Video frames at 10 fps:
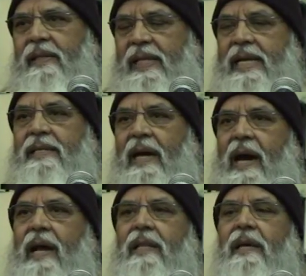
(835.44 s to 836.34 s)
These
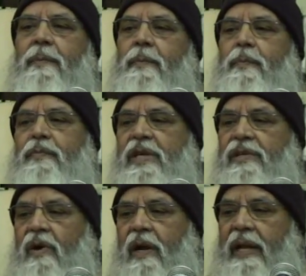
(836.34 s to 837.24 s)
are the, this
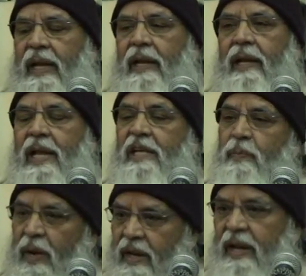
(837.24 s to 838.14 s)
is called technically as
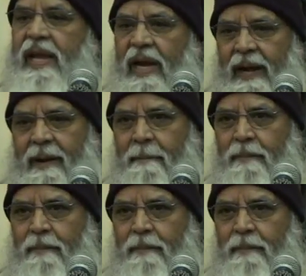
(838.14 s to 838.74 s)
prakriya,